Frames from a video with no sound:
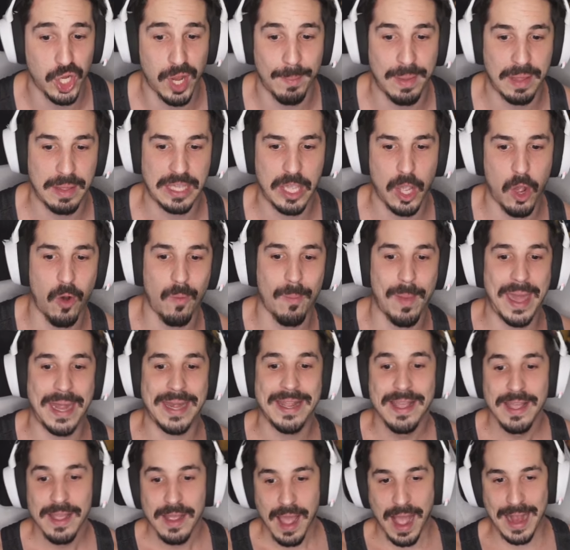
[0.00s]
I be like, yo, man,
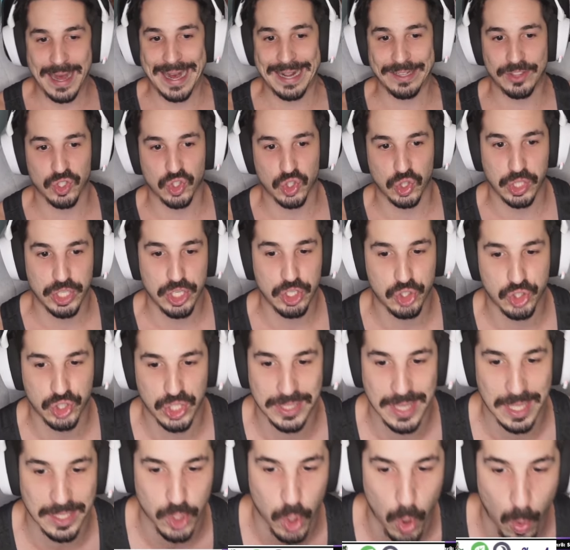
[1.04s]
I got this Leech Seed
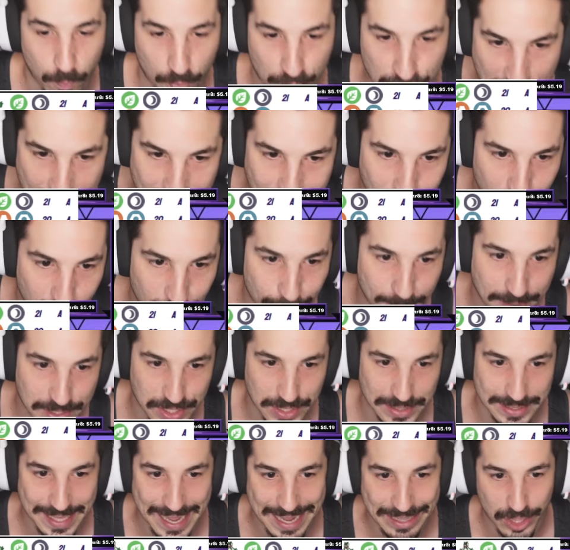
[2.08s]
that's hopefully not gonna miss
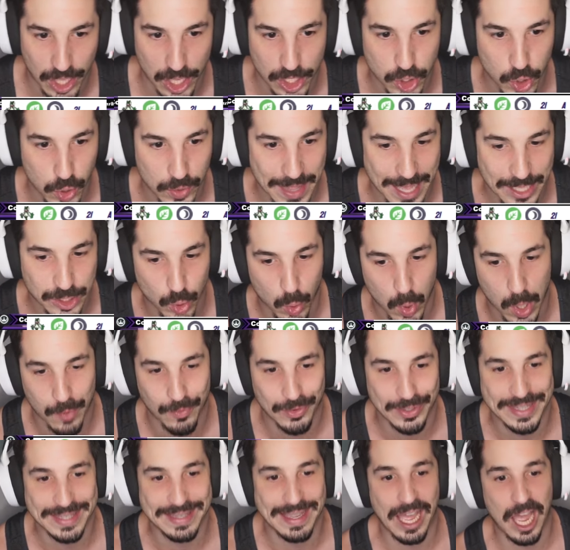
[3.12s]
and land on you. And that's all I
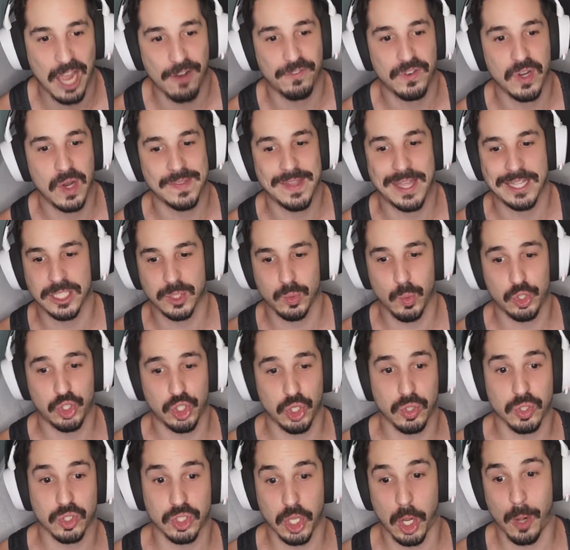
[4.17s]
really got for you on that
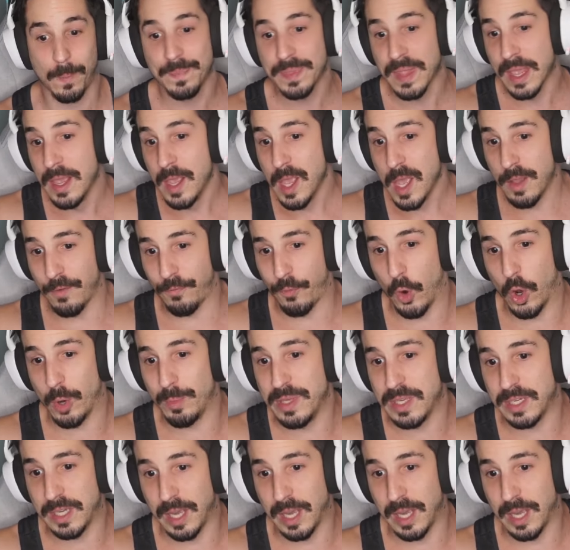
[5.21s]
switching. So if Rotom Heat